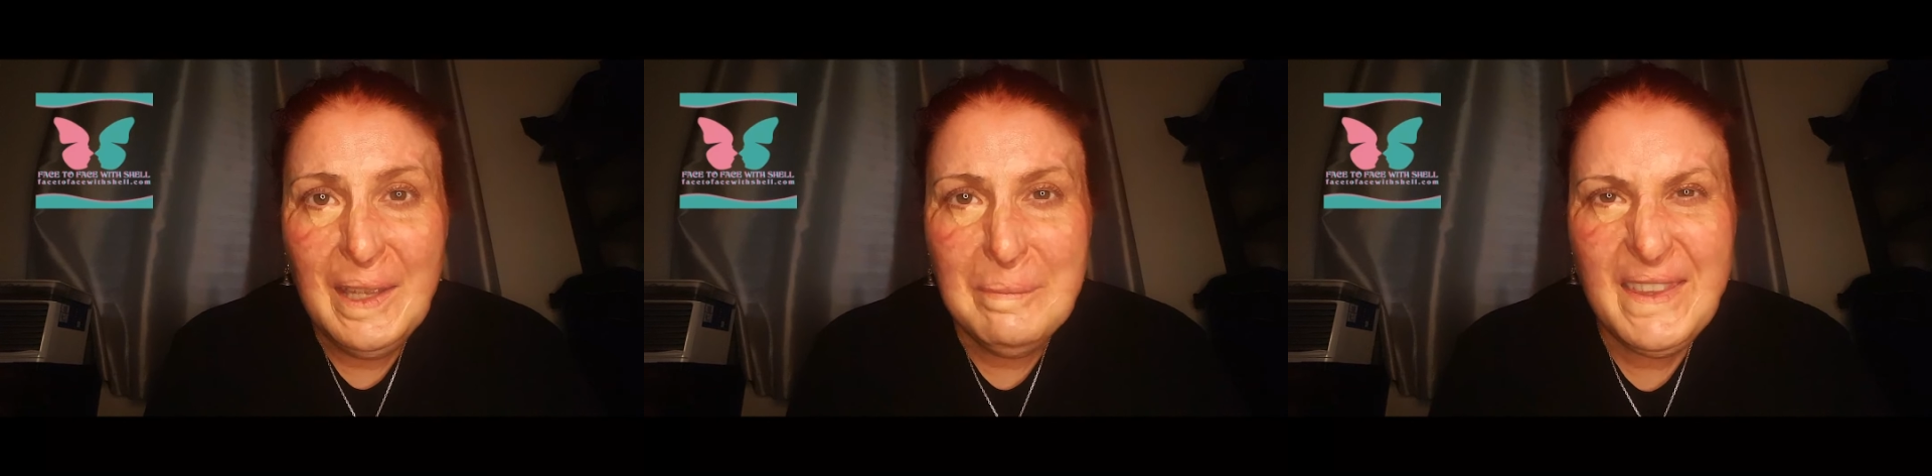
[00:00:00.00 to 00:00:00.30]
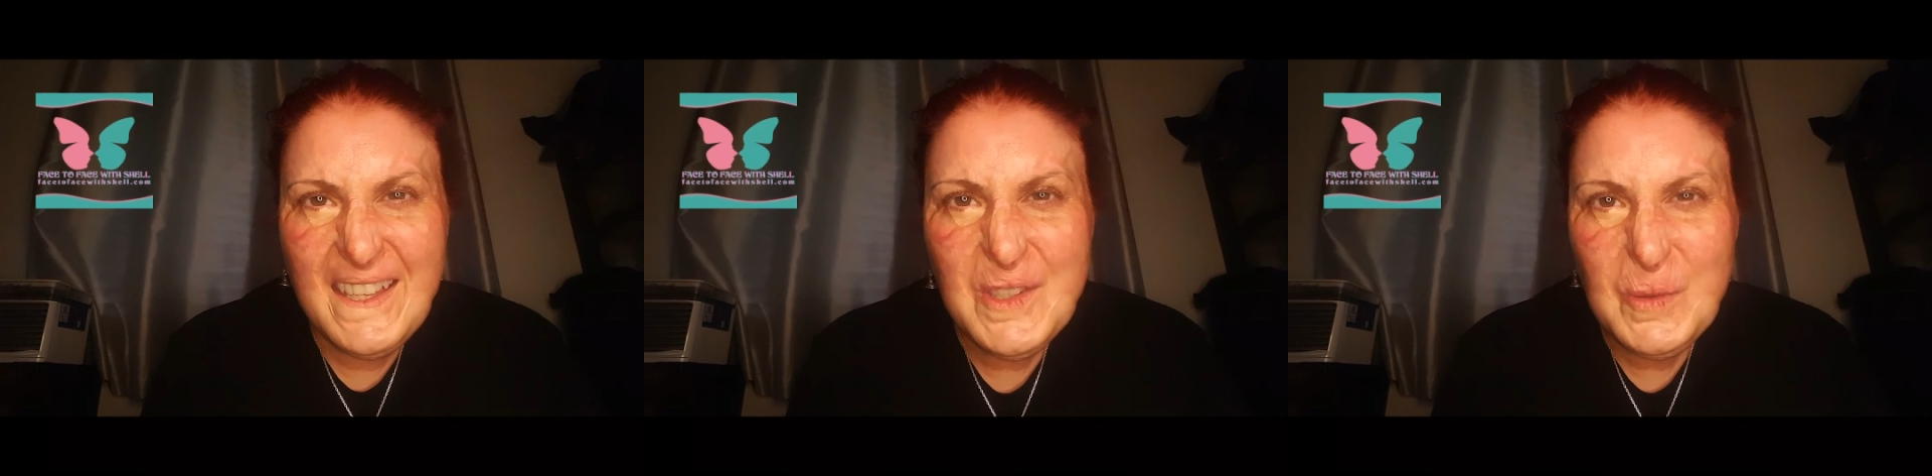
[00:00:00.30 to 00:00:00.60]

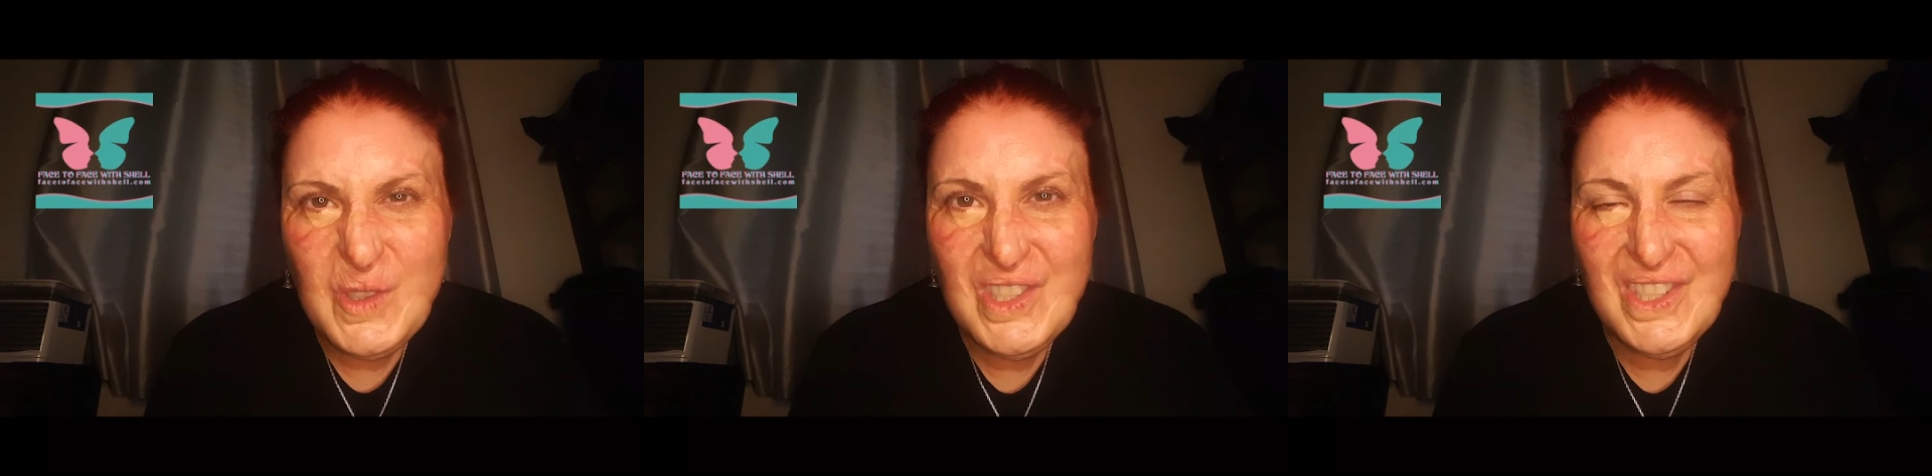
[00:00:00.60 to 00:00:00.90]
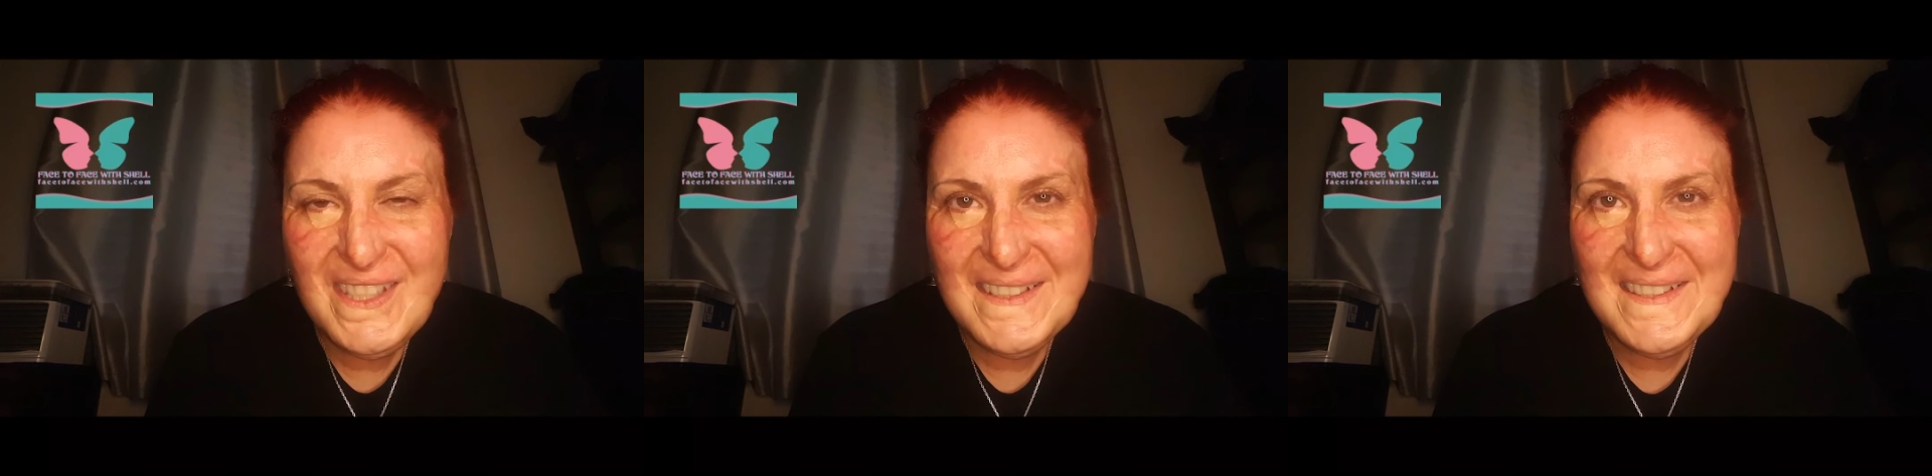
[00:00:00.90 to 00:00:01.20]
but this one's
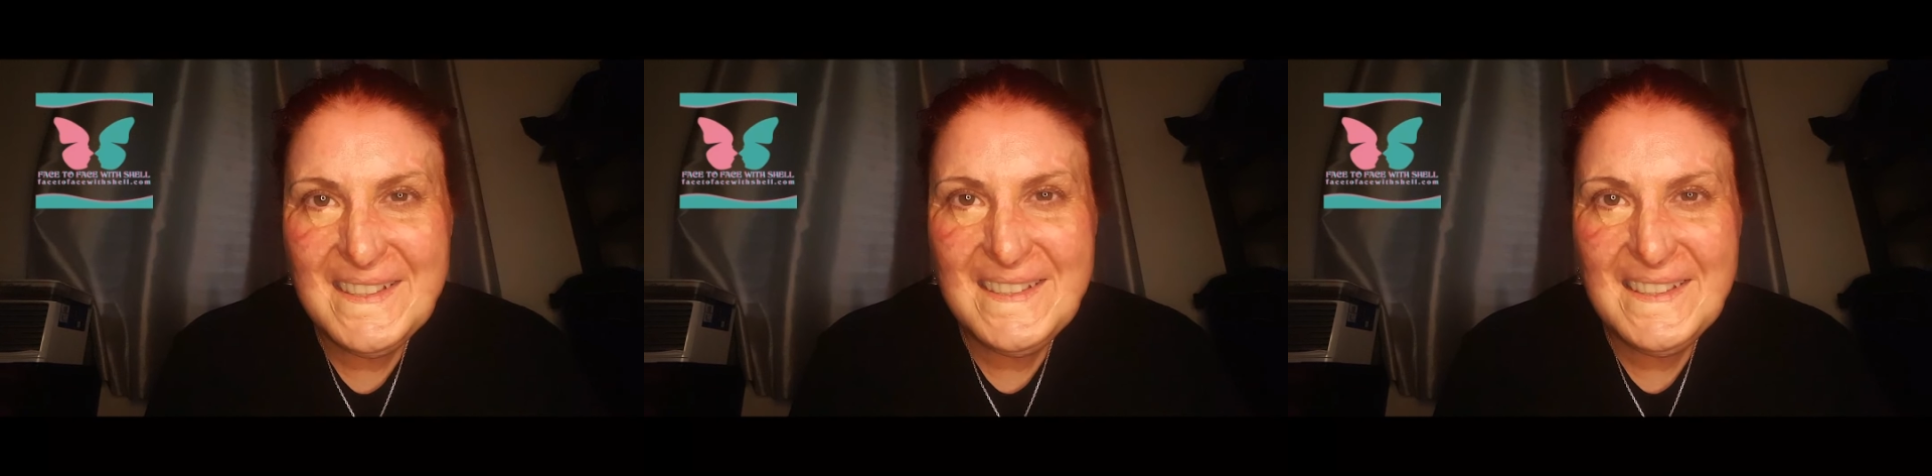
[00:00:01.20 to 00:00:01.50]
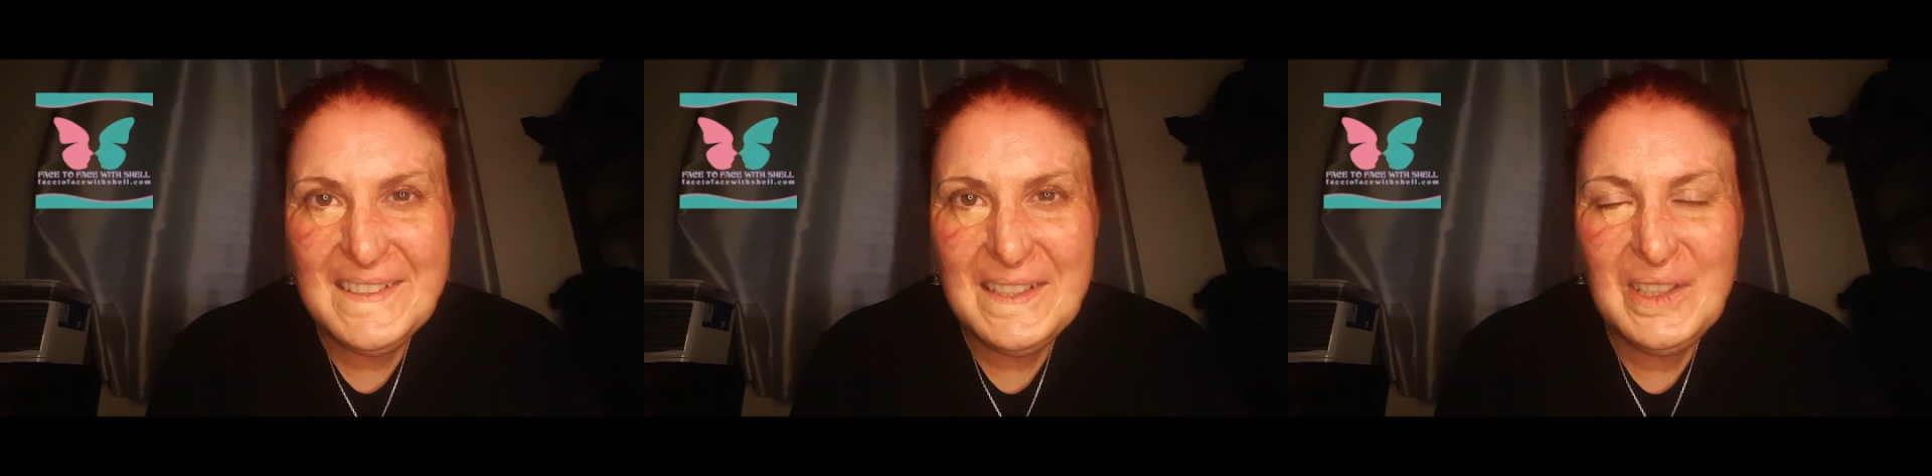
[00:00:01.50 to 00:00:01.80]

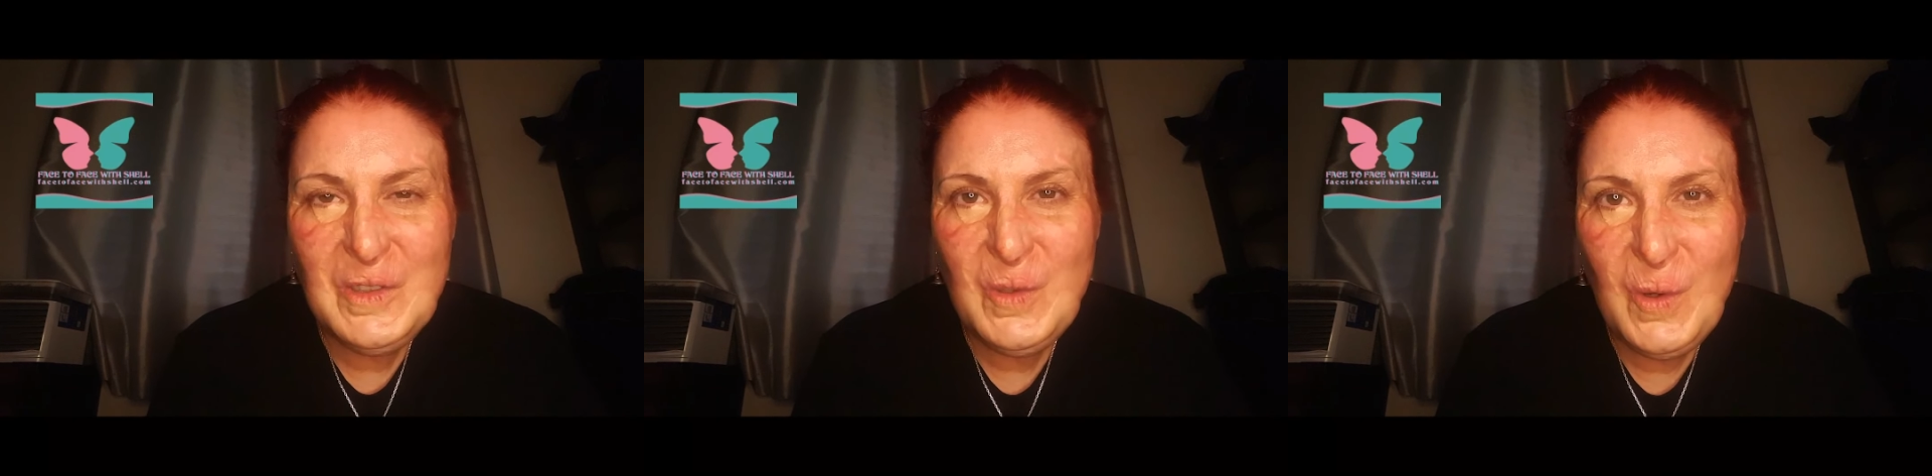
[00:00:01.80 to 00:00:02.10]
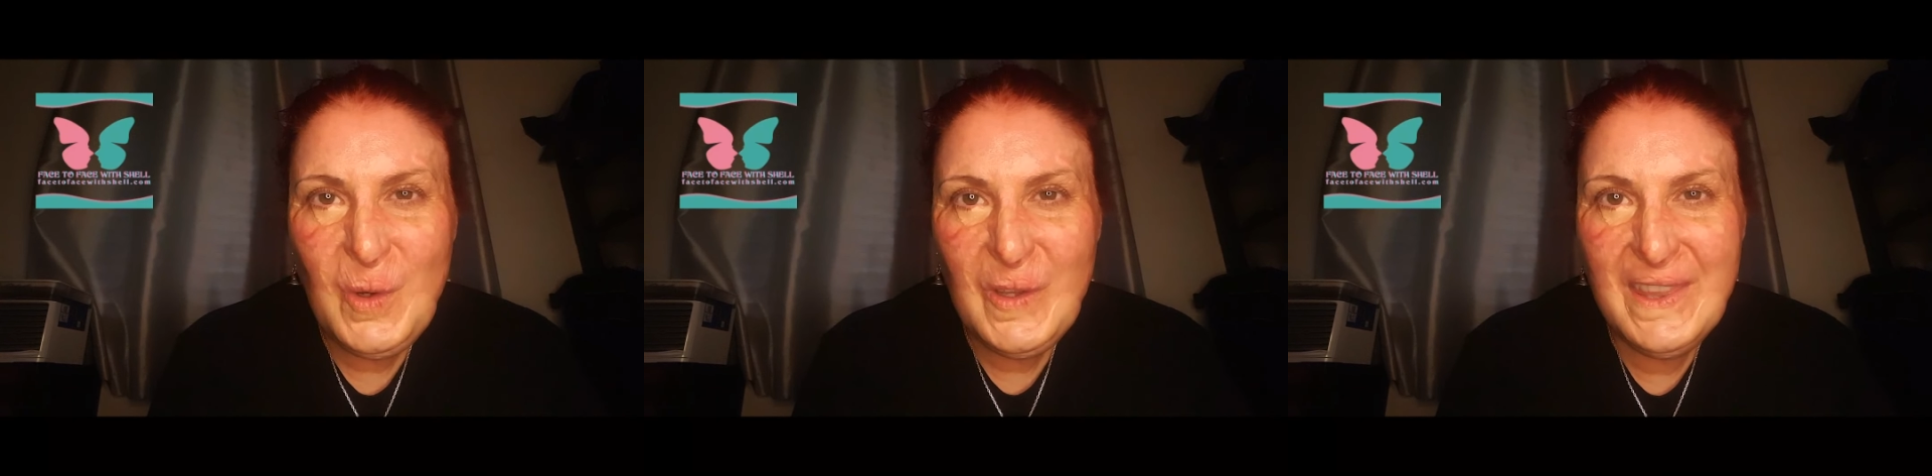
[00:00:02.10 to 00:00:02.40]
just
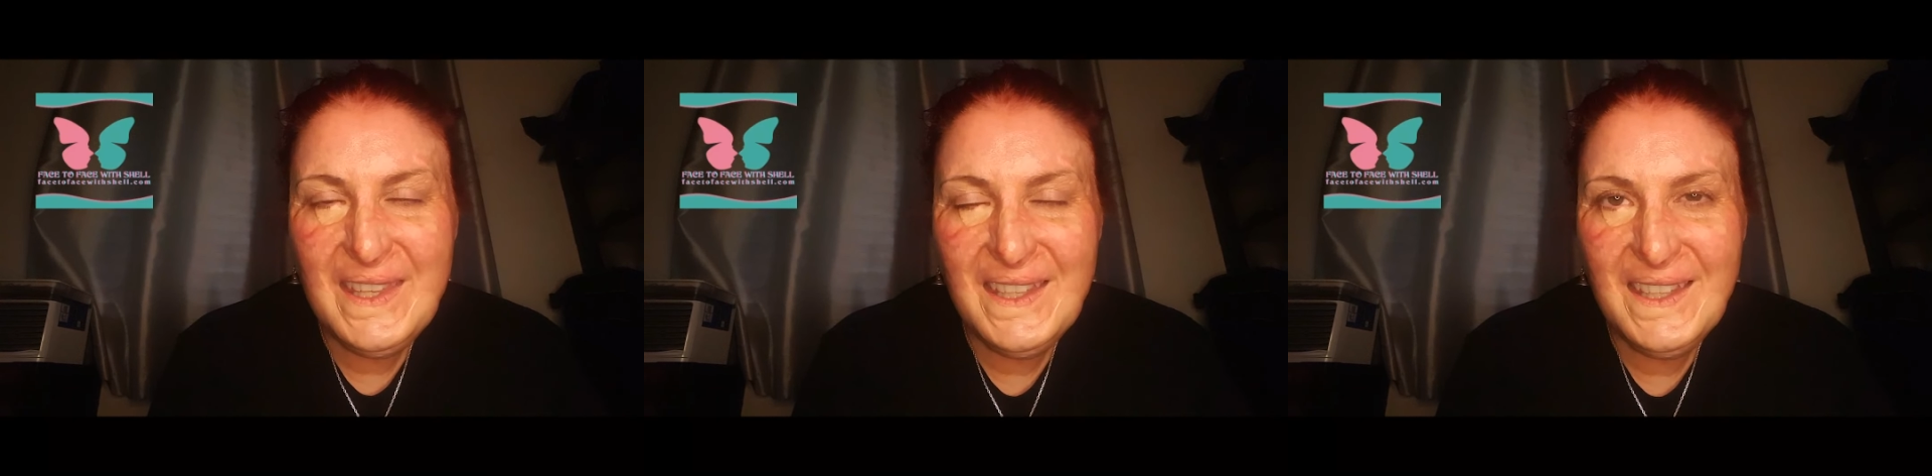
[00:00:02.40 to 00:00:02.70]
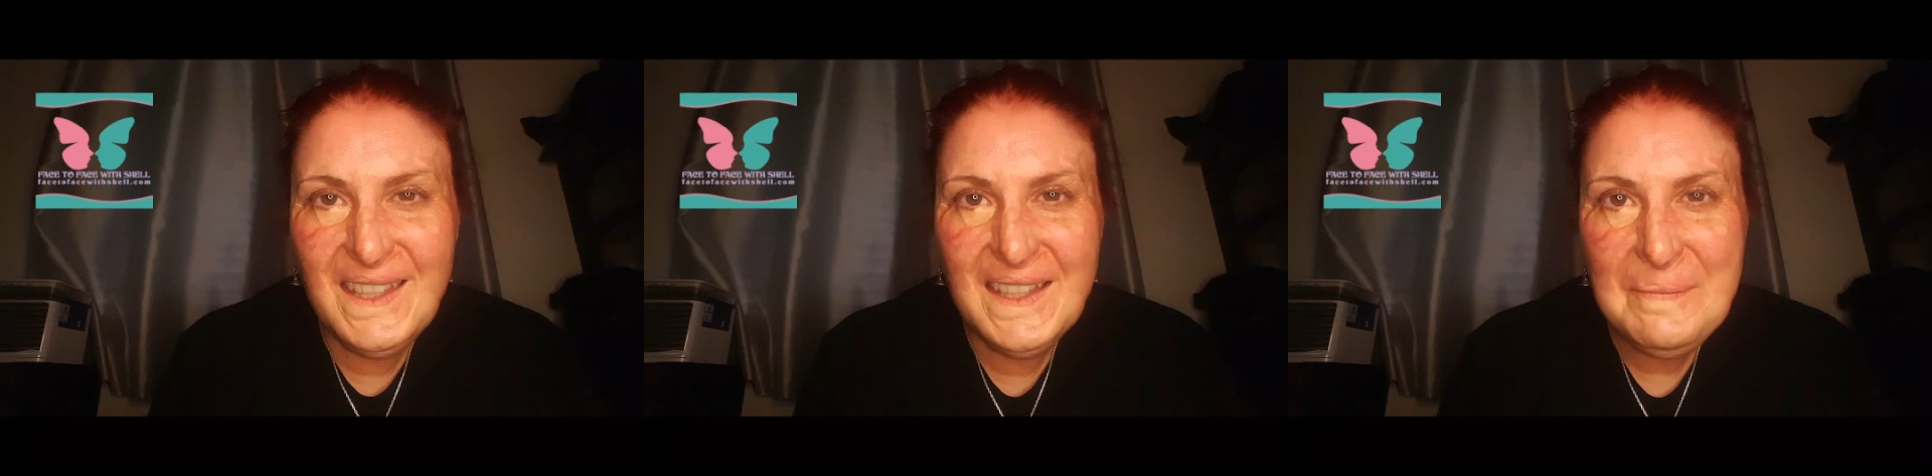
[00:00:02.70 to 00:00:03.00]
not
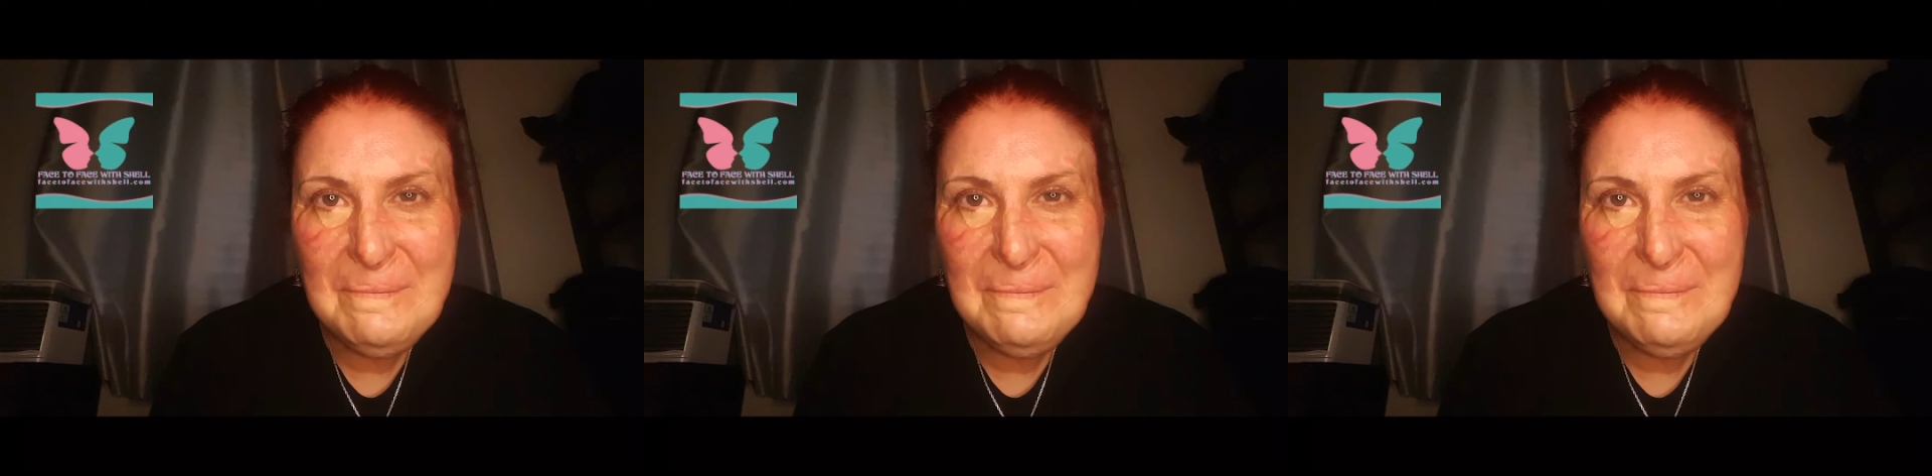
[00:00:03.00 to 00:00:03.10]
the